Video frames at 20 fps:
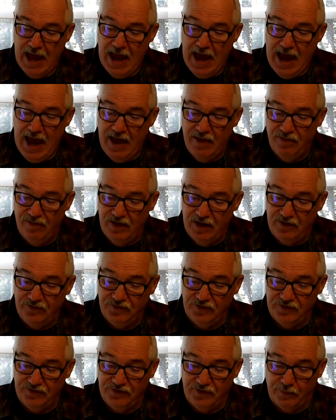And this
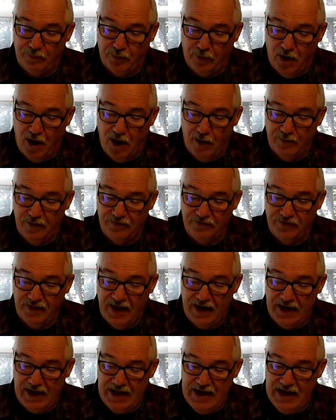is the promise
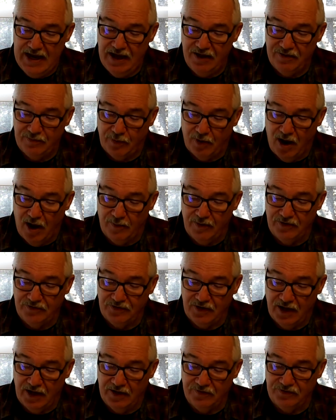that he hath promised
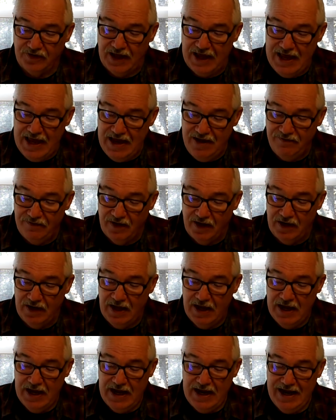us, even
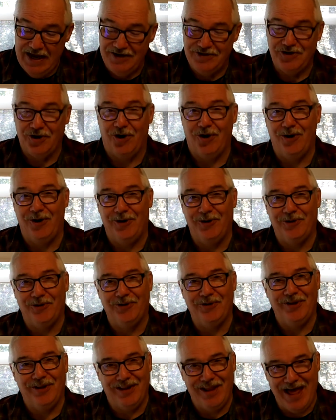
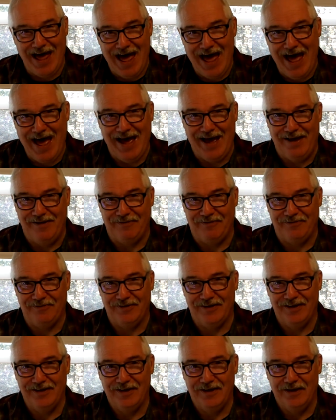eternal life,
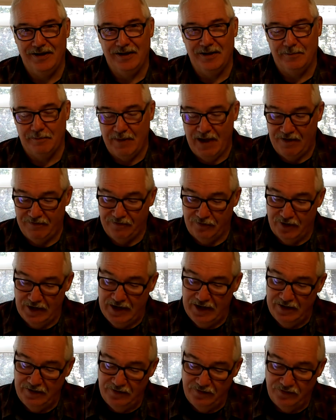my
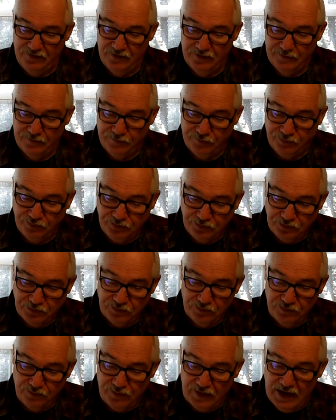friends.
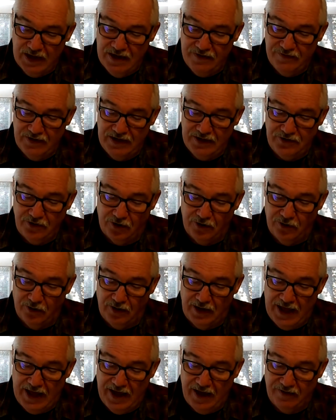Even eternal
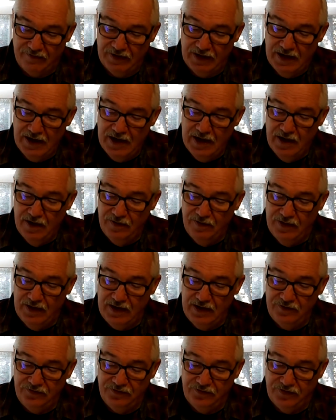life.
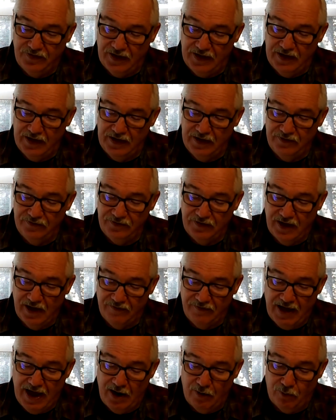These things
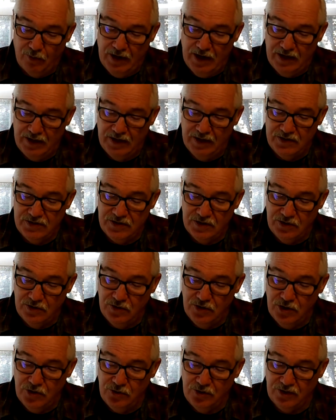have I written unto
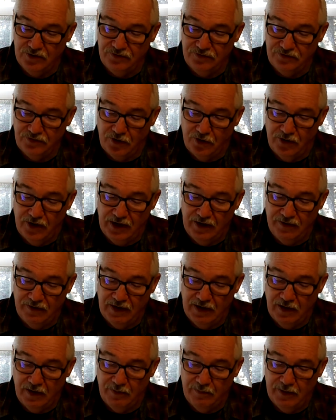you concerning
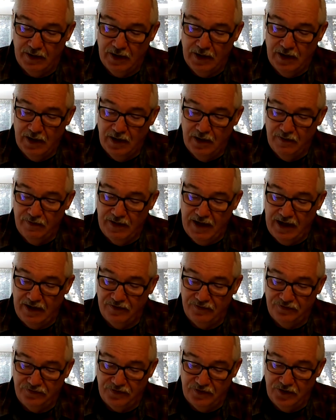them
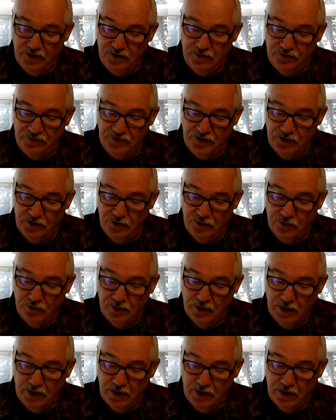that seduce you.